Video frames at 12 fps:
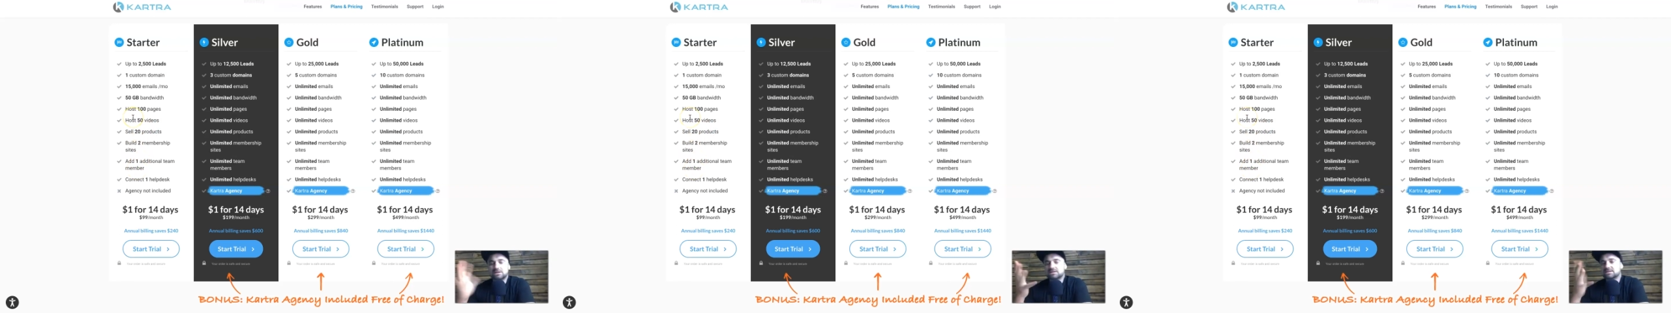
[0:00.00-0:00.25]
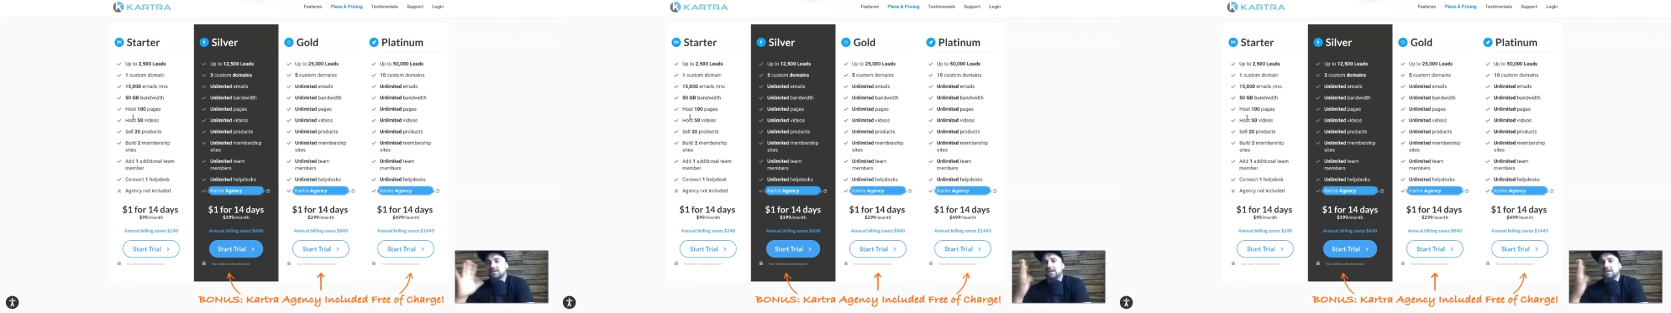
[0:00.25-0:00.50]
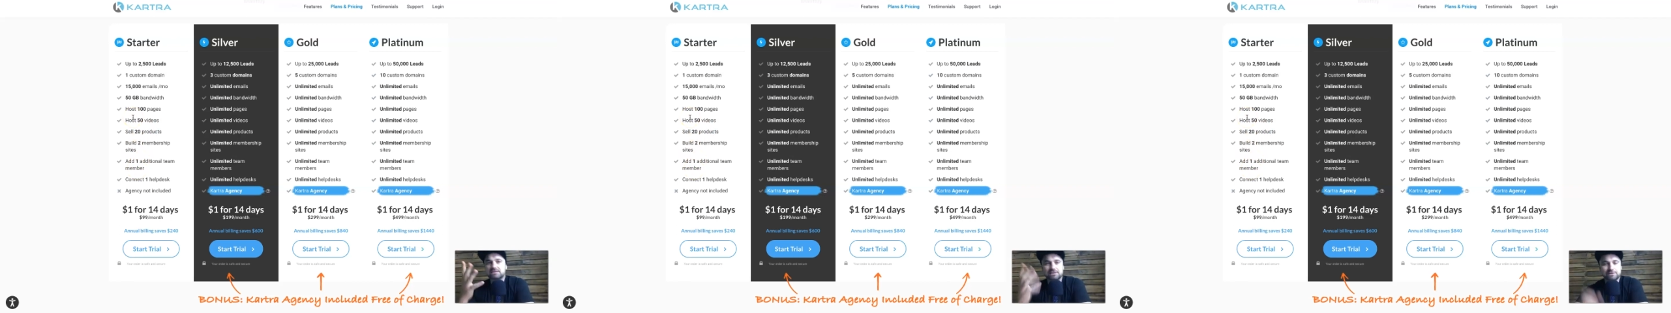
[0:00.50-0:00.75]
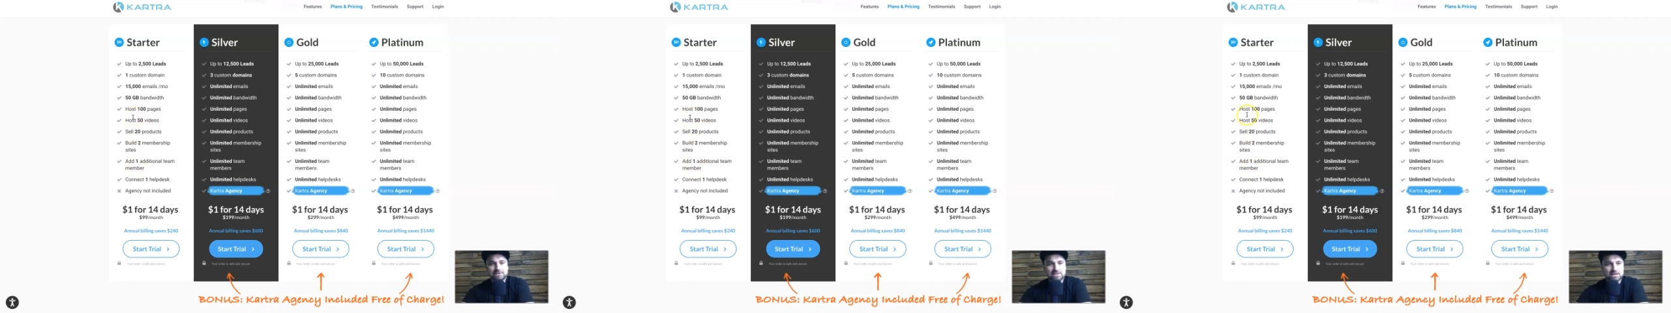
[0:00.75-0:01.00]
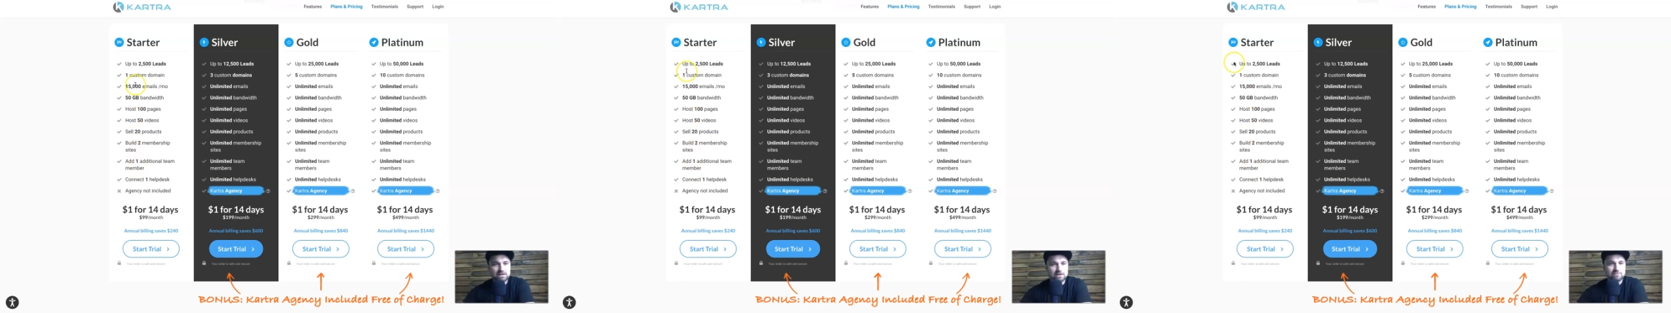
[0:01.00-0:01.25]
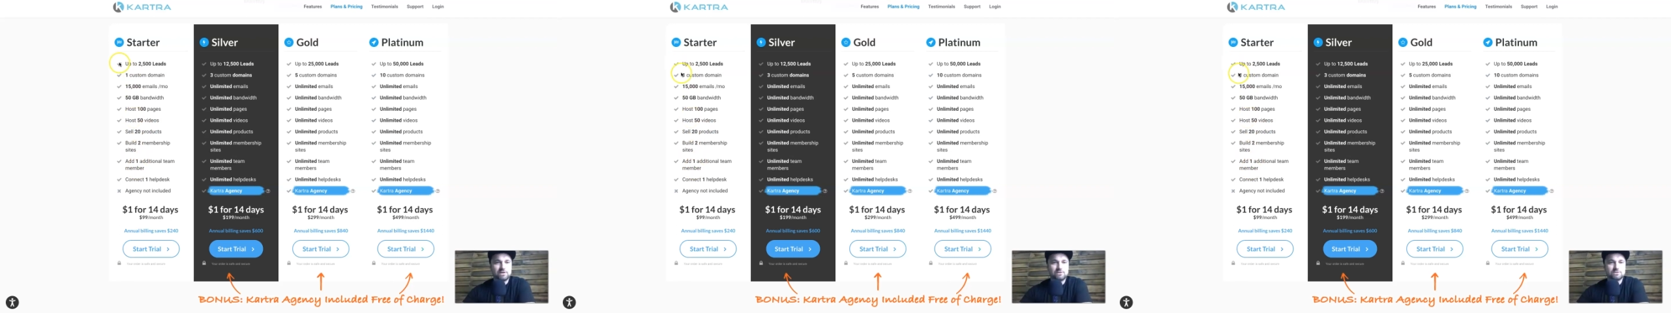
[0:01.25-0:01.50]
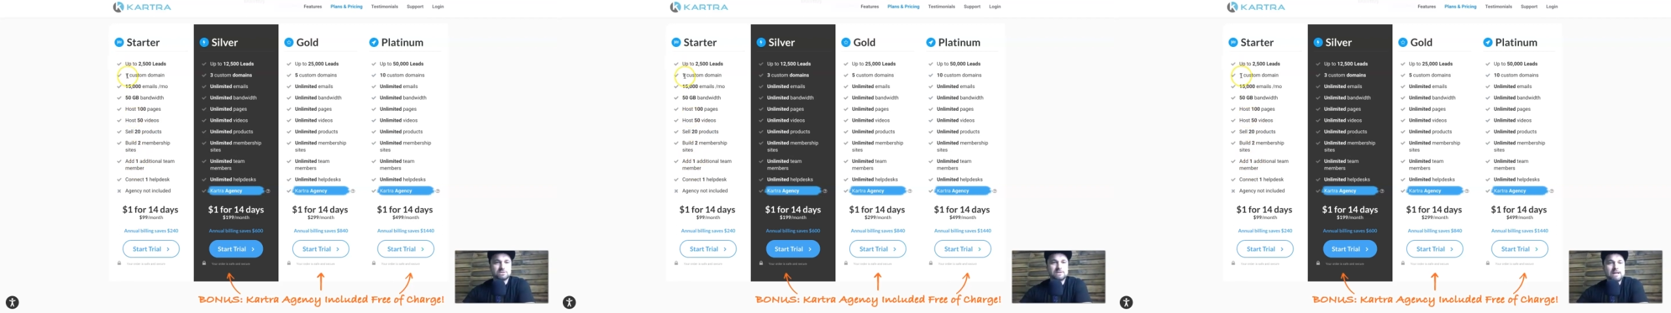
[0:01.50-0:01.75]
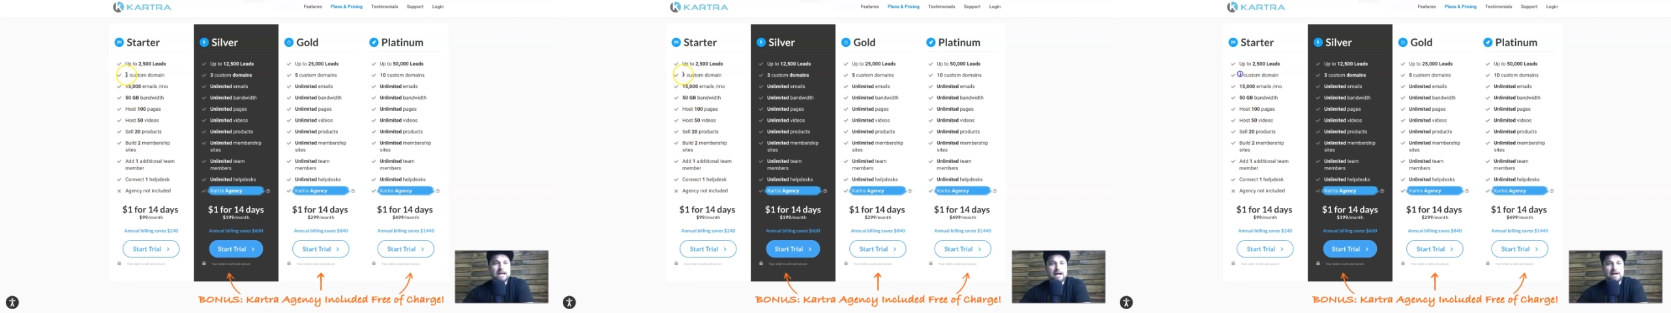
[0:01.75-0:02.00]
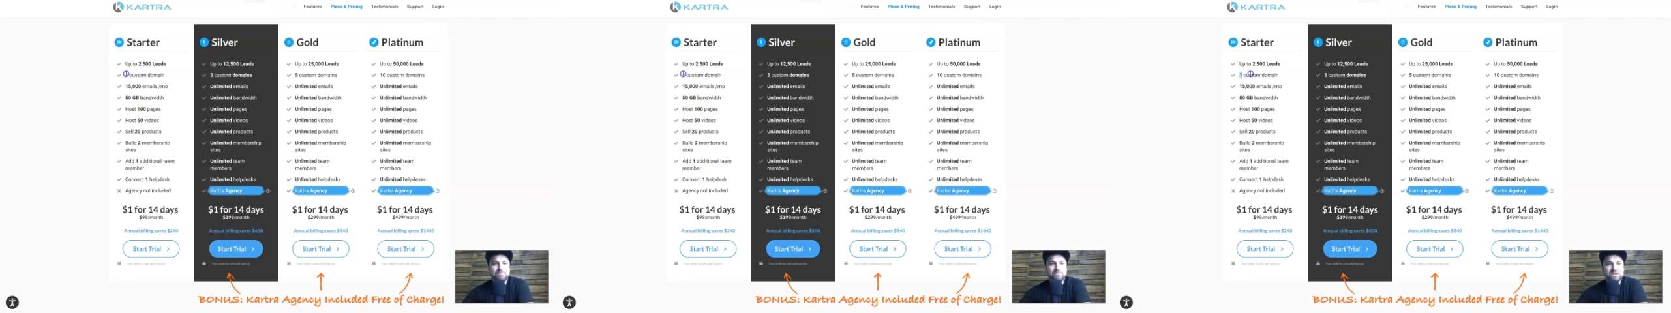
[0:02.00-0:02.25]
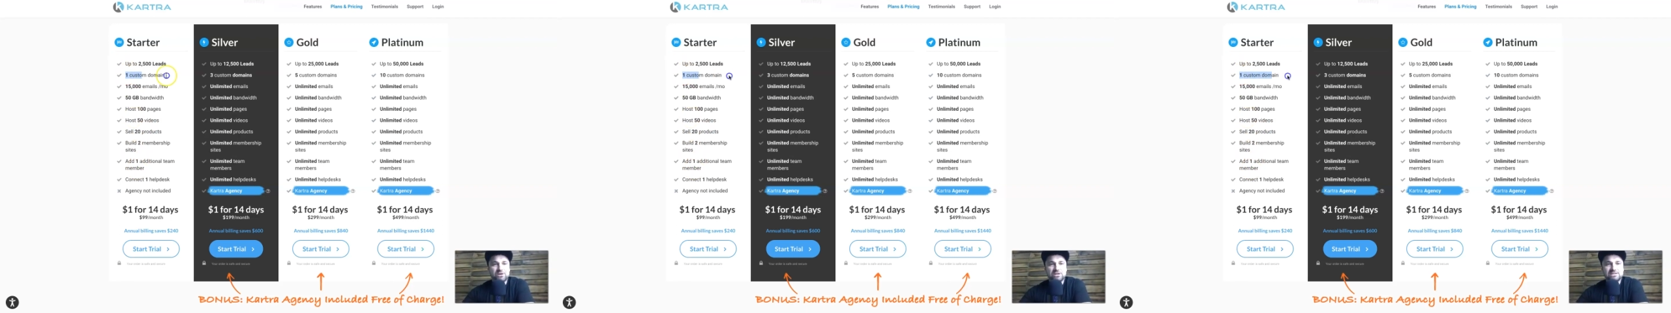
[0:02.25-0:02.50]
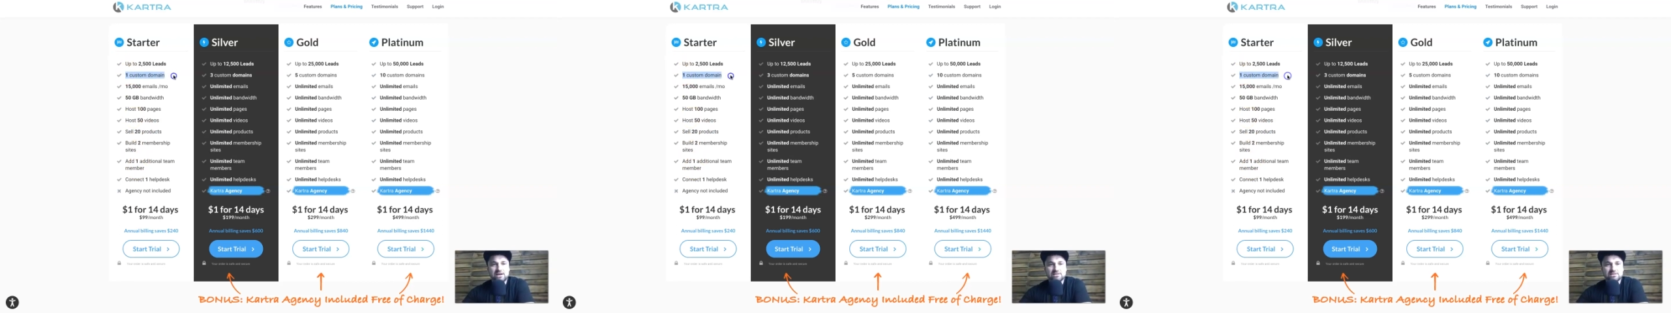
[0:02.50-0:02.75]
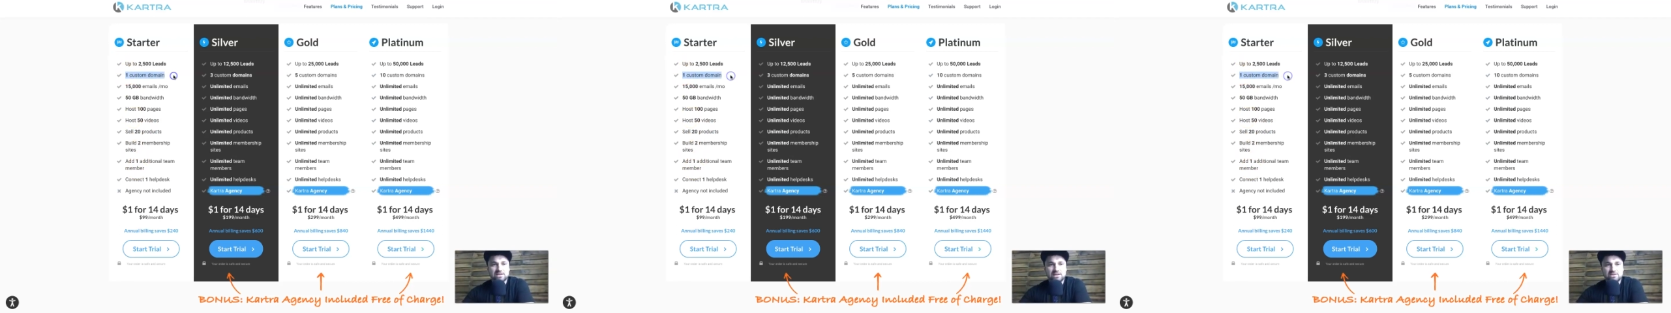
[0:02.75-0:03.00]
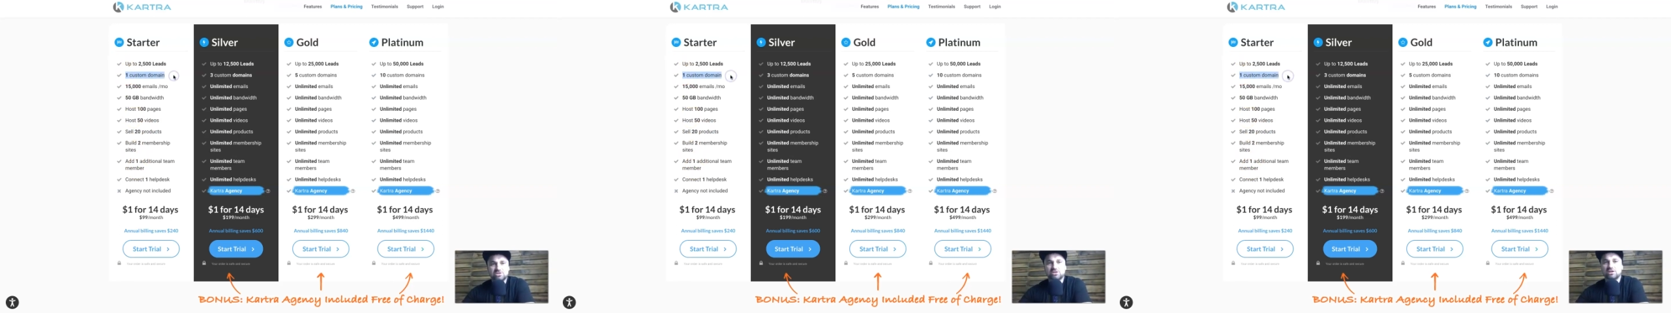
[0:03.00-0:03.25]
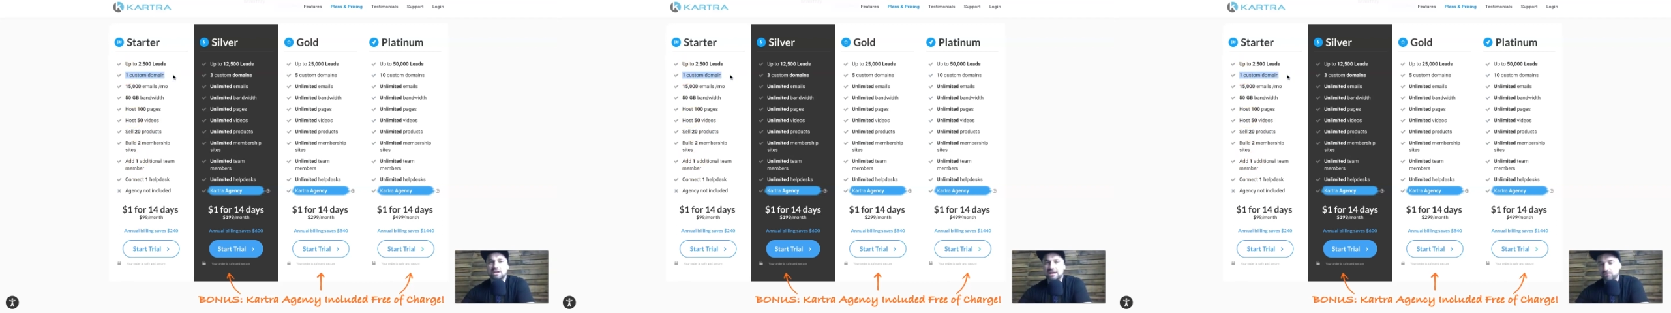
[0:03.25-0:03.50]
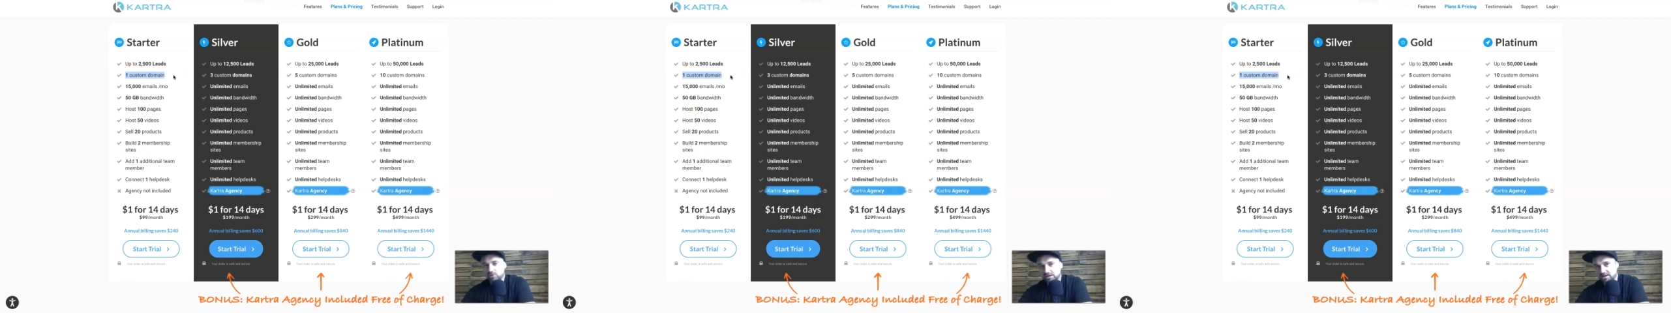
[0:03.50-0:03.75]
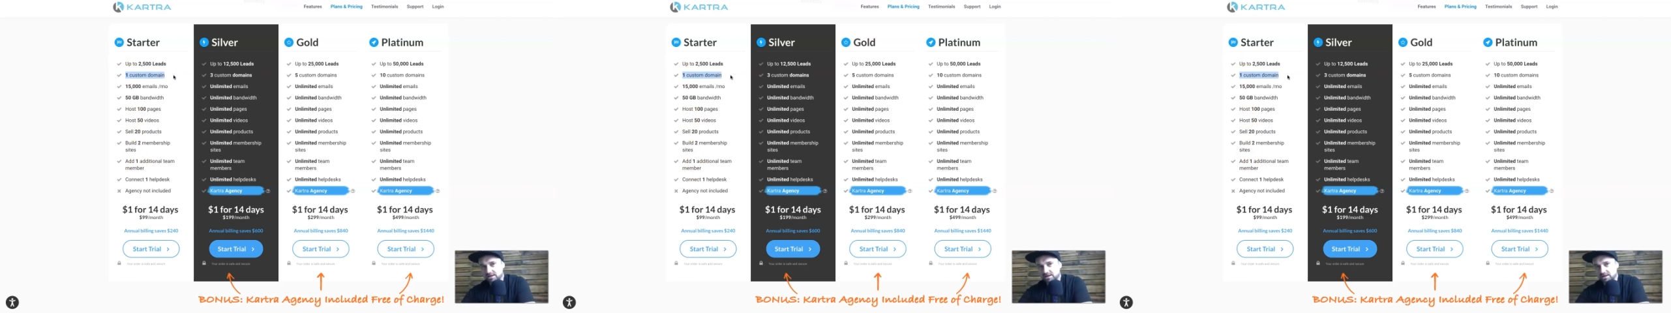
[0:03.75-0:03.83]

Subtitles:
[unreadable: no face in view]